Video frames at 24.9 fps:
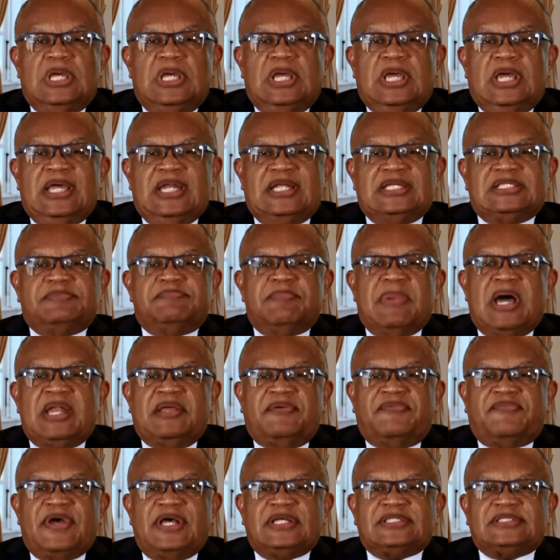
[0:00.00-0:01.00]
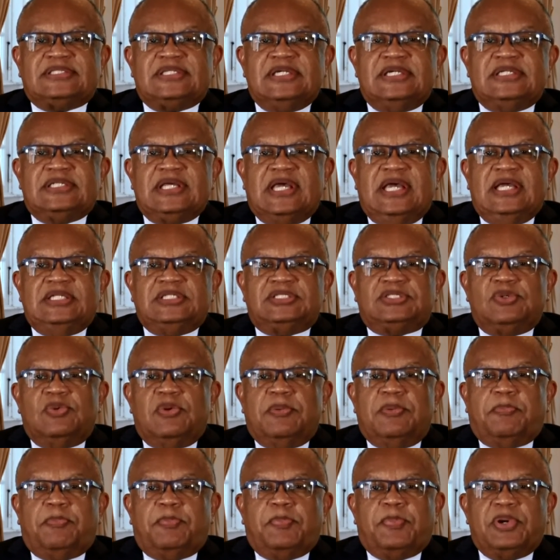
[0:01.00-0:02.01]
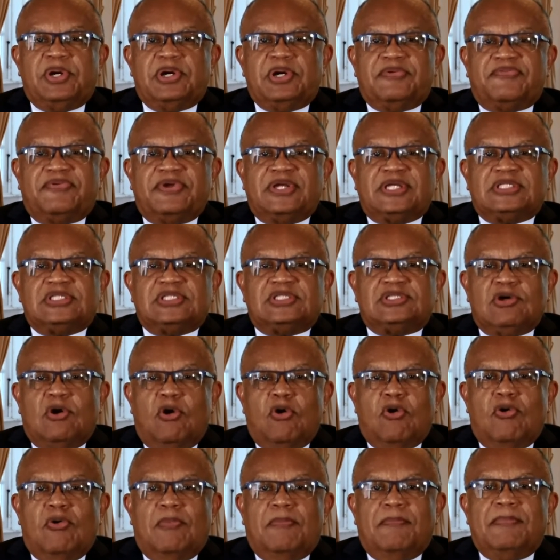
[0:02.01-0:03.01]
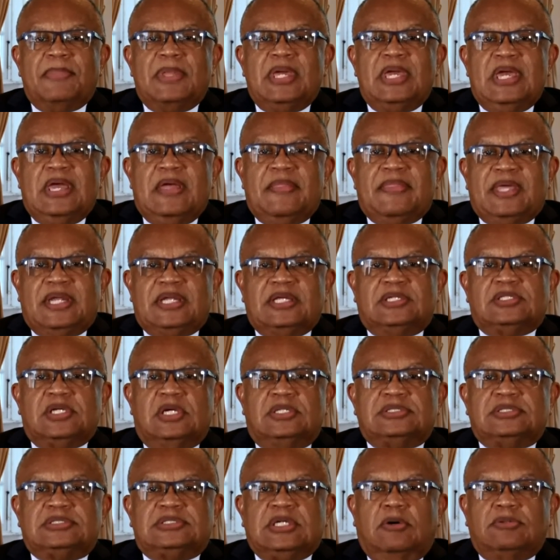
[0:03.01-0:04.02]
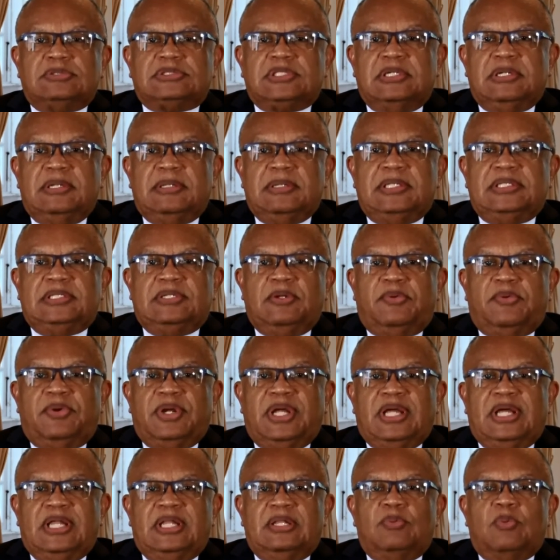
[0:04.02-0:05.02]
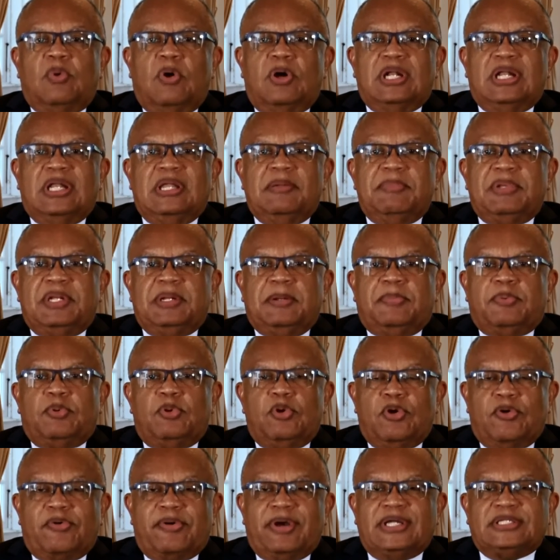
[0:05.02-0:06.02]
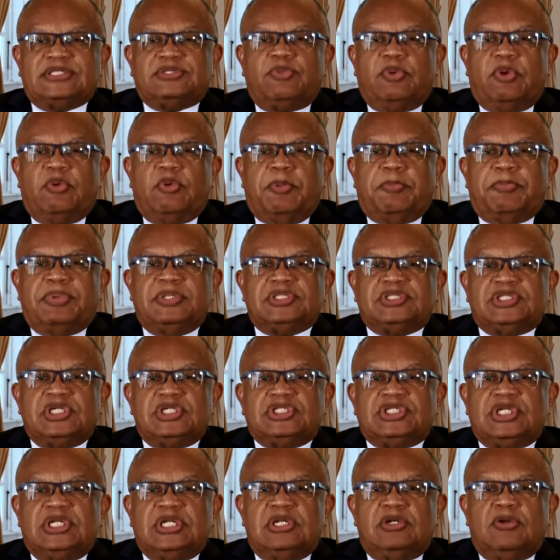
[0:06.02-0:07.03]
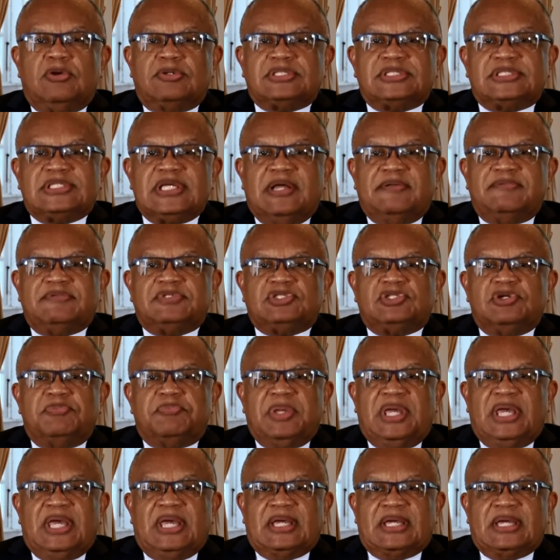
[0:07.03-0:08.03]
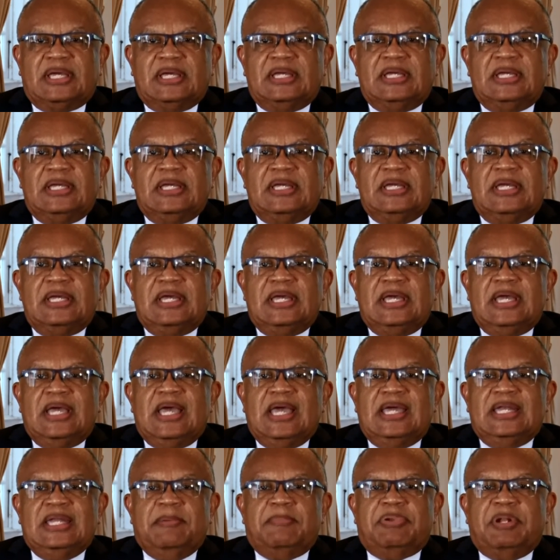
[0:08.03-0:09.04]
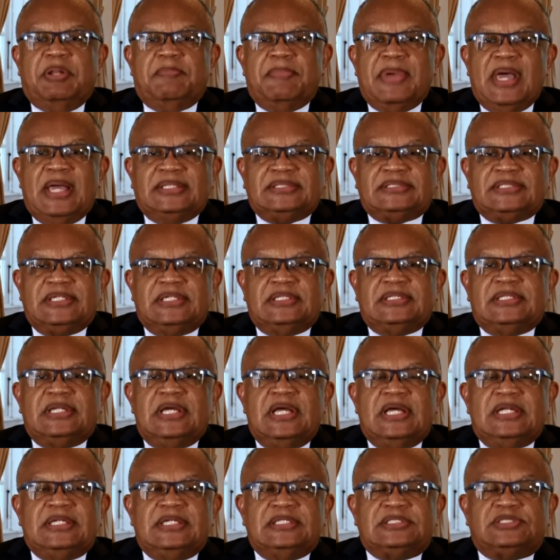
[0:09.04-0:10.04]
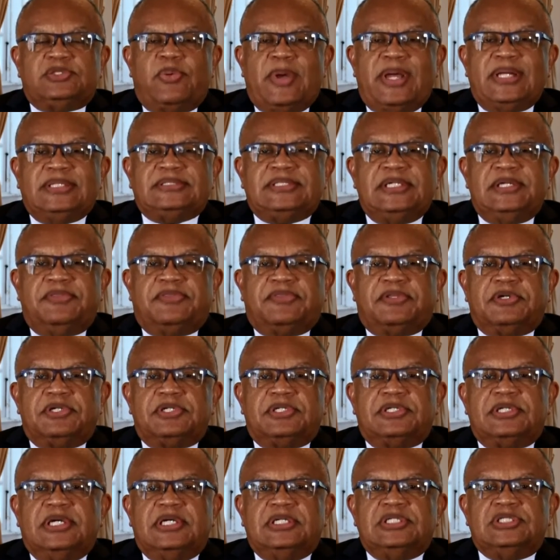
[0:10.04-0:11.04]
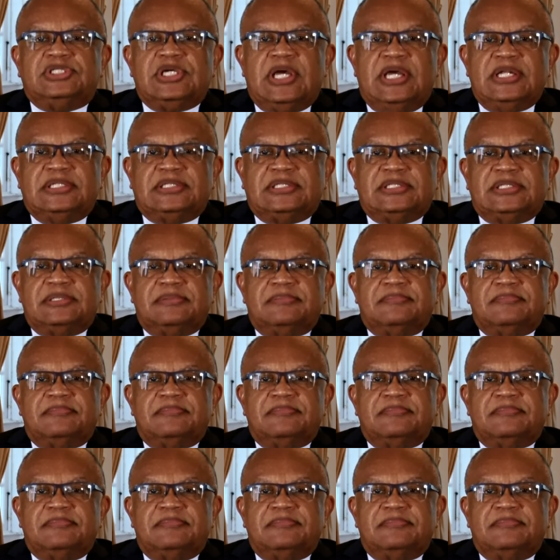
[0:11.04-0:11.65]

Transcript: It has manifested into a perfect storm that has undoubtedly derailed what limited progress we were positioning ourselves to make in implementing the 2030 agenda